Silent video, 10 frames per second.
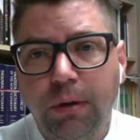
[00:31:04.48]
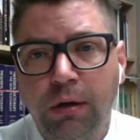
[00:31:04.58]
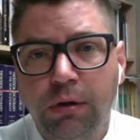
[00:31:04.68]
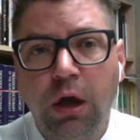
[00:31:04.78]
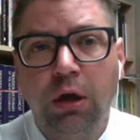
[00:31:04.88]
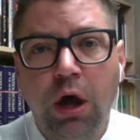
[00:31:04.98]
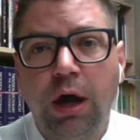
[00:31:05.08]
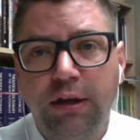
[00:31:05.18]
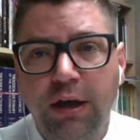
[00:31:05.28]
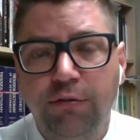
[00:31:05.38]
a
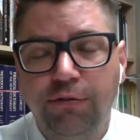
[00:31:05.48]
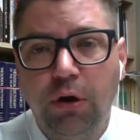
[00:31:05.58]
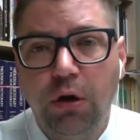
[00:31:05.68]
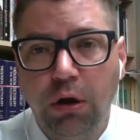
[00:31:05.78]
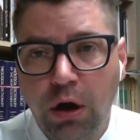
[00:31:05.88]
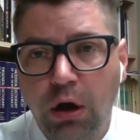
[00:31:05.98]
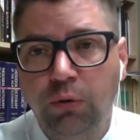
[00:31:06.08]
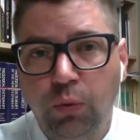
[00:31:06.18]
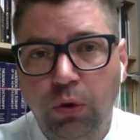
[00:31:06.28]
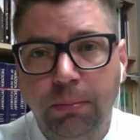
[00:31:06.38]
lot can fall
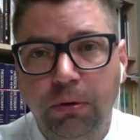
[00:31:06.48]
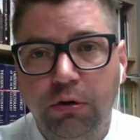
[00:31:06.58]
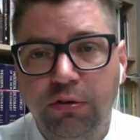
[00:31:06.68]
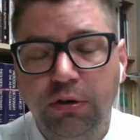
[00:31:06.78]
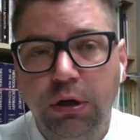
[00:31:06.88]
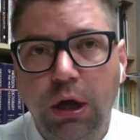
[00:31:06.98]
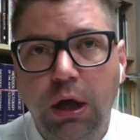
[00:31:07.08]
on one person.